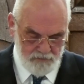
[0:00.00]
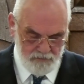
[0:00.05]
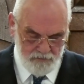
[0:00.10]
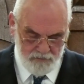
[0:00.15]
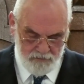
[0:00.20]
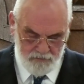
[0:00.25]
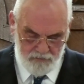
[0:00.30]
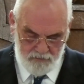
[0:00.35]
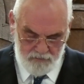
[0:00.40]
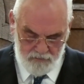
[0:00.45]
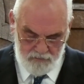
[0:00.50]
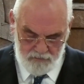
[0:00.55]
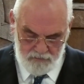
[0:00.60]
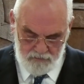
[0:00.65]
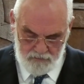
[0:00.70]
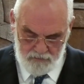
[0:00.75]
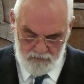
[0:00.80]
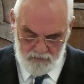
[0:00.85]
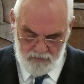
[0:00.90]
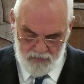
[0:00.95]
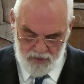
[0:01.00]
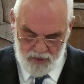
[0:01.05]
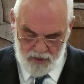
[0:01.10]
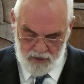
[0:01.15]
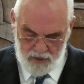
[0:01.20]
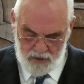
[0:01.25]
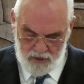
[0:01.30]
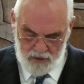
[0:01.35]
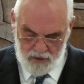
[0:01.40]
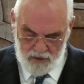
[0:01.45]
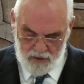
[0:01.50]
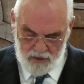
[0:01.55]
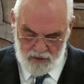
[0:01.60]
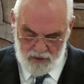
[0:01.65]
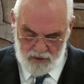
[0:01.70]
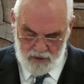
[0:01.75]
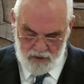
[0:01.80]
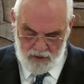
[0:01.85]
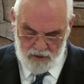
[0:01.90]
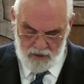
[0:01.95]

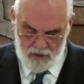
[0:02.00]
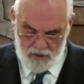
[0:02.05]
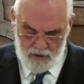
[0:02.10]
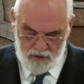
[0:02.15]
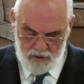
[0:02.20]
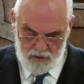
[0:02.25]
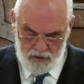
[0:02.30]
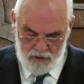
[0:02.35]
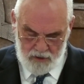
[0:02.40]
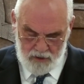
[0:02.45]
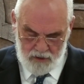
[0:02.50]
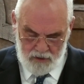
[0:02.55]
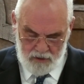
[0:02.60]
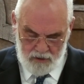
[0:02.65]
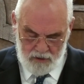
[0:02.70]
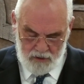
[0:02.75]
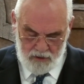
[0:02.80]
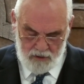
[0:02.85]
Nothing is said.